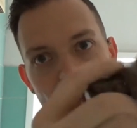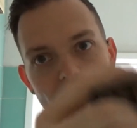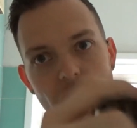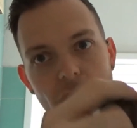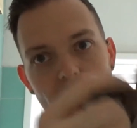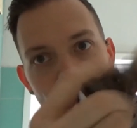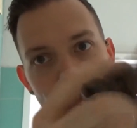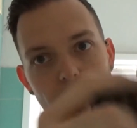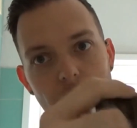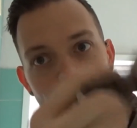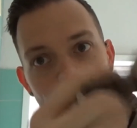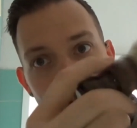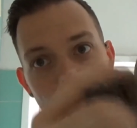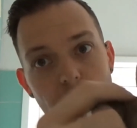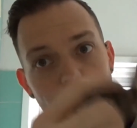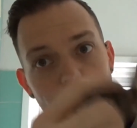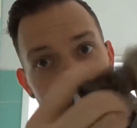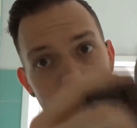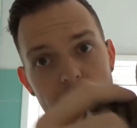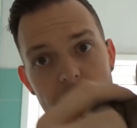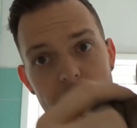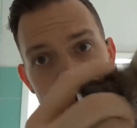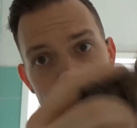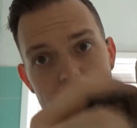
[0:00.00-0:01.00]
And I'm not doing
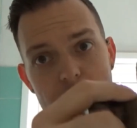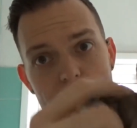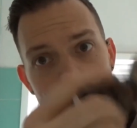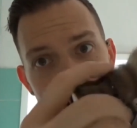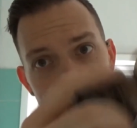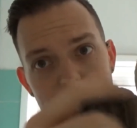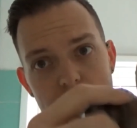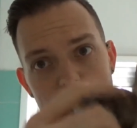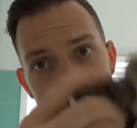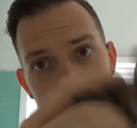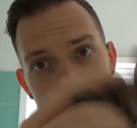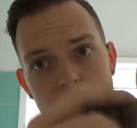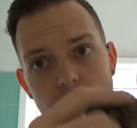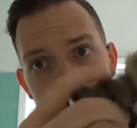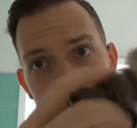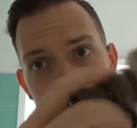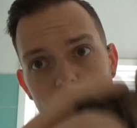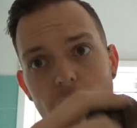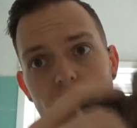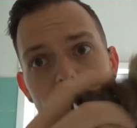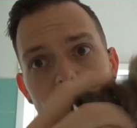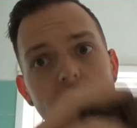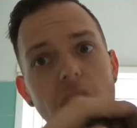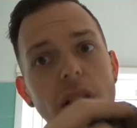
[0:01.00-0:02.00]
anything special. I'm not